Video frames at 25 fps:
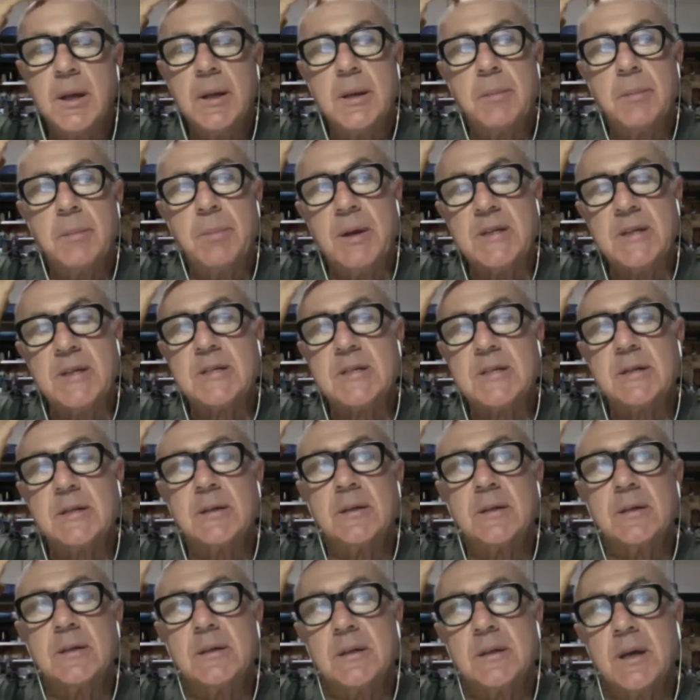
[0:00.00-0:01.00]
But
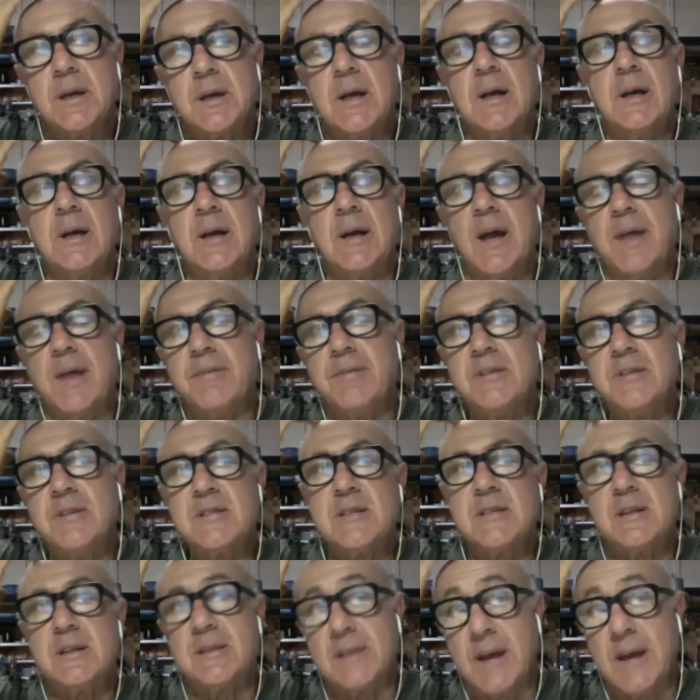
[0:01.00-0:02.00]
having
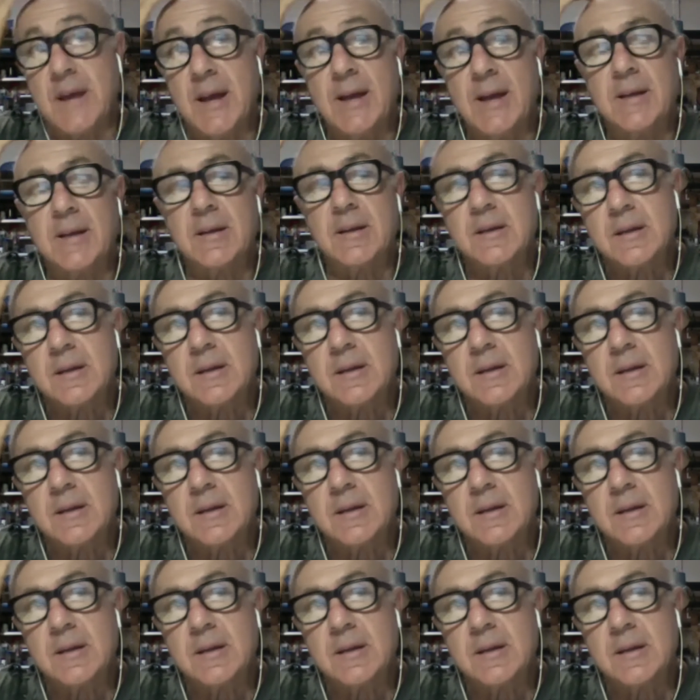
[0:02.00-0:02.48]
said that,